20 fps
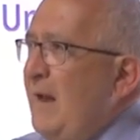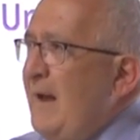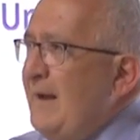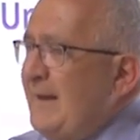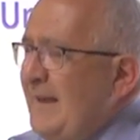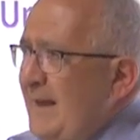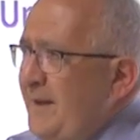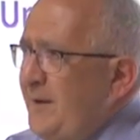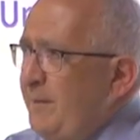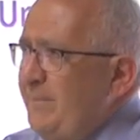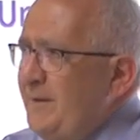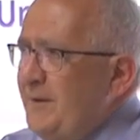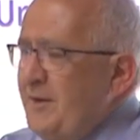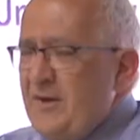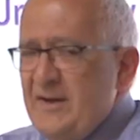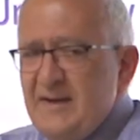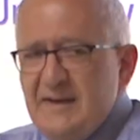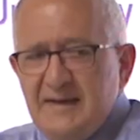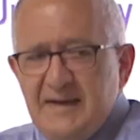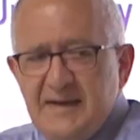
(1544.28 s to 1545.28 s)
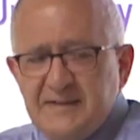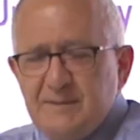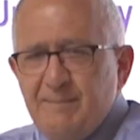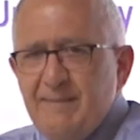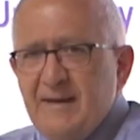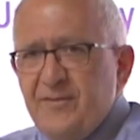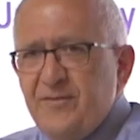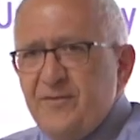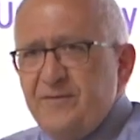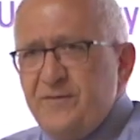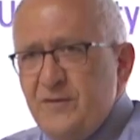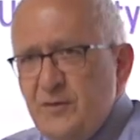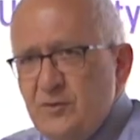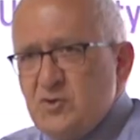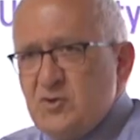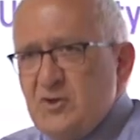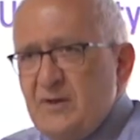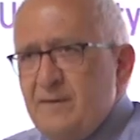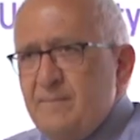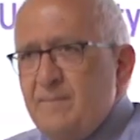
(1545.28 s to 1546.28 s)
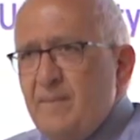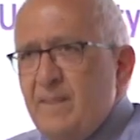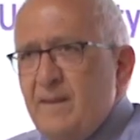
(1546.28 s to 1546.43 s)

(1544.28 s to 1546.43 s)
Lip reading: Accountability is about the future.